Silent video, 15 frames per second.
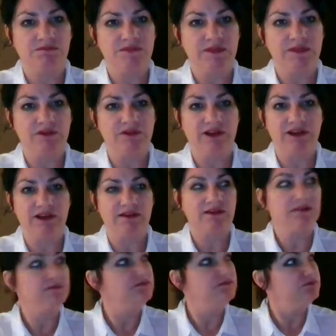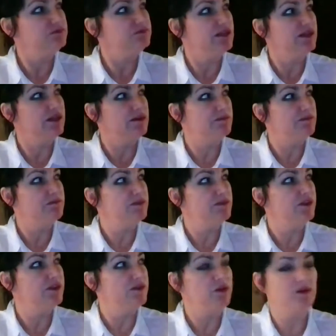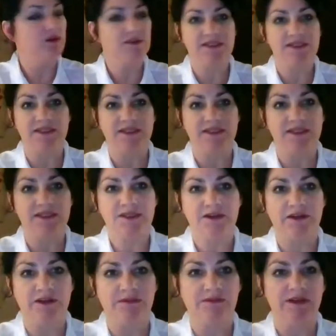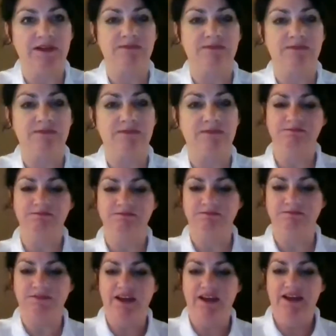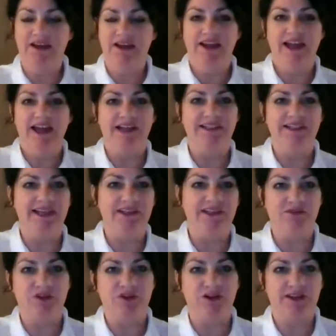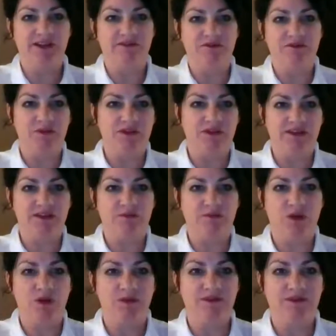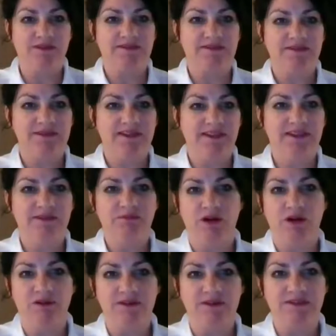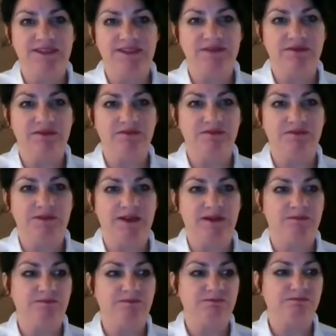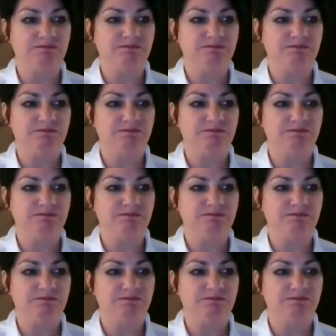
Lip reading: democratic policy. So and yet you've got a government at the moment in Poland sort of being